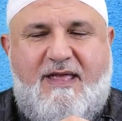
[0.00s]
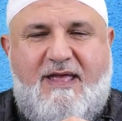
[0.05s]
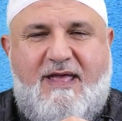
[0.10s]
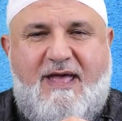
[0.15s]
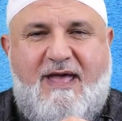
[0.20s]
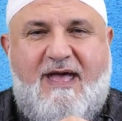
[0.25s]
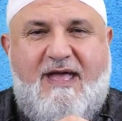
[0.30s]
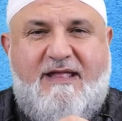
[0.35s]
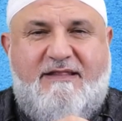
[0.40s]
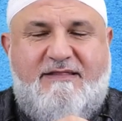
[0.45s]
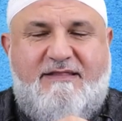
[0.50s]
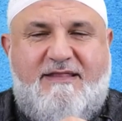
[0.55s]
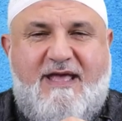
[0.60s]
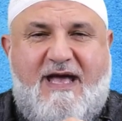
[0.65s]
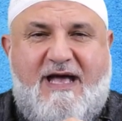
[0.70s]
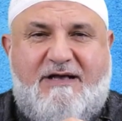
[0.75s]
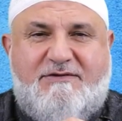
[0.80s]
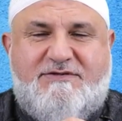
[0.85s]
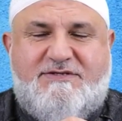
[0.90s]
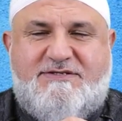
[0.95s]
And the
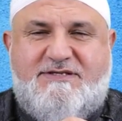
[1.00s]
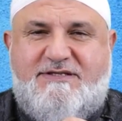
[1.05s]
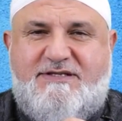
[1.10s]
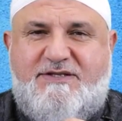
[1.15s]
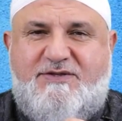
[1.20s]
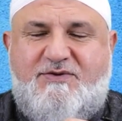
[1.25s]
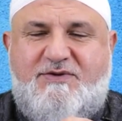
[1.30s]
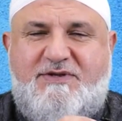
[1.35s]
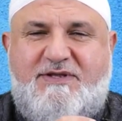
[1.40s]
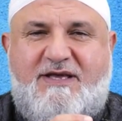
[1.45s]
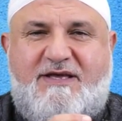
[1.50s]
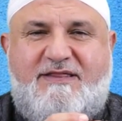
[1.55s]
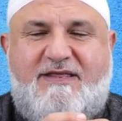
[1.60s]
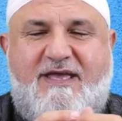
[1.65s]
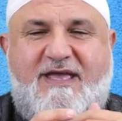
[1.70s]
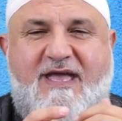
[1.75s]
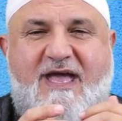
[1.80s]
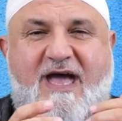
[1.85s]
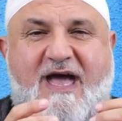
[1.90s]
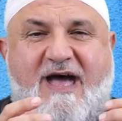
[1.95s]
houses in the dunya,
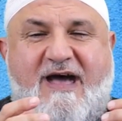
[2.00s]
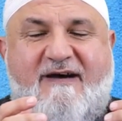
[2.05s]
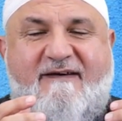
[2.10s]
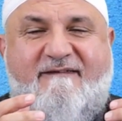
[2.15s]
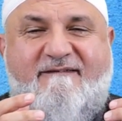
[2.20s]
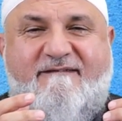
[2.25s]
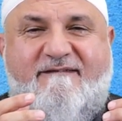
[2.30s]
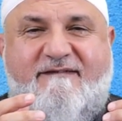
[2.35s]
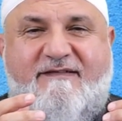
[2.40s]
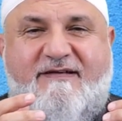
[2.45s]
they have